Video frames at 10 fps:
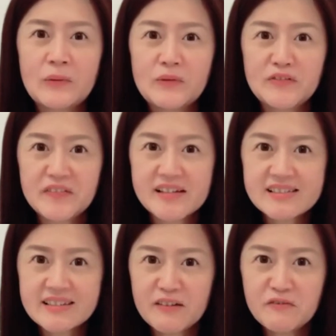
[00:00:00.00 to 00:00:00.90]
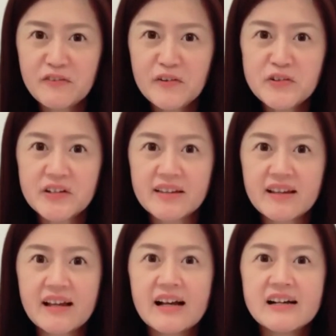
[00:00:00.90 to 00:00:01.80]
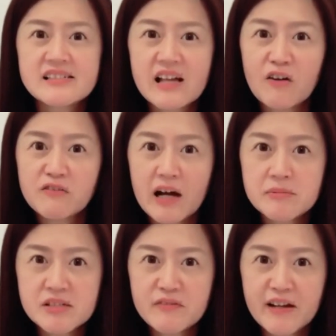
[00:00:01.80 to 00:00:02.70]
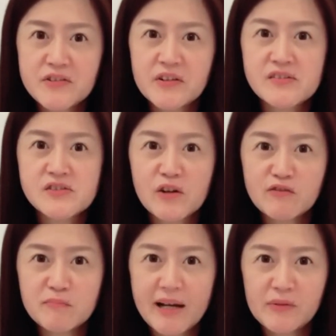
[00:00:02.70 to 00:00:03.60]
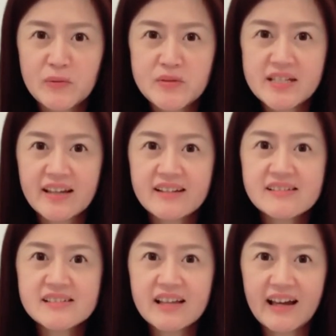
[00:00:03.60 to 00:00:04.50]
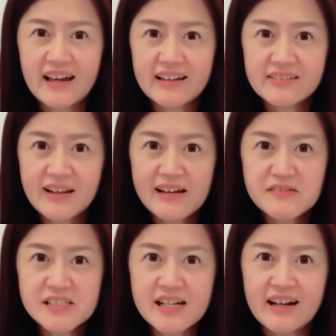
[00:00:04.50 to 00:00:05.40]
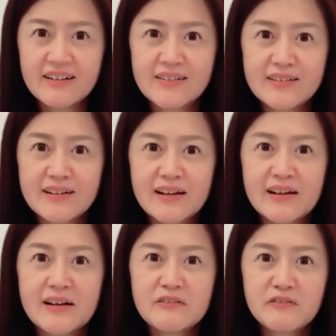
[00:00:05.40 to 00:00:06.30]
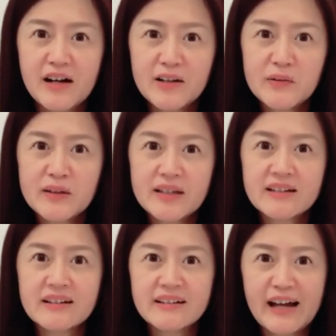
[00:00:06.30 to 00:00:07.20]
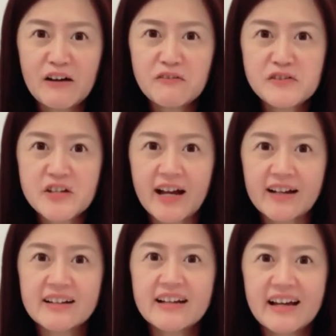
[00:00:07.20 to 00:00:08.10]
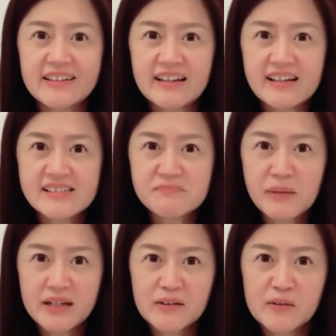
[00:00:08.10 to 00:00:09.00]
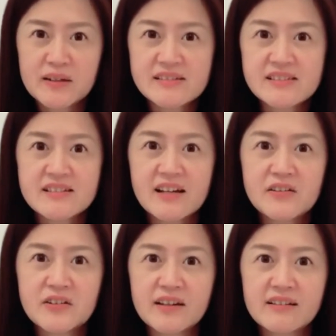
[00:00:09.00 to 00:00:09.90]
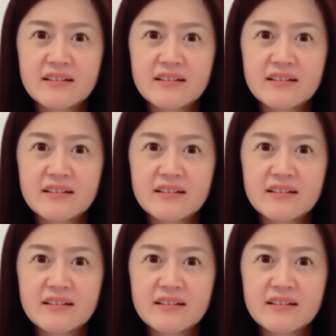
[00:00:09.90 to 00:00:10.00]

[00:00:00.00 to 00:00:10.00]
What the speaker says: With this confusion, self-observations of my routines and lifestyle, following a health check and its medical consultation,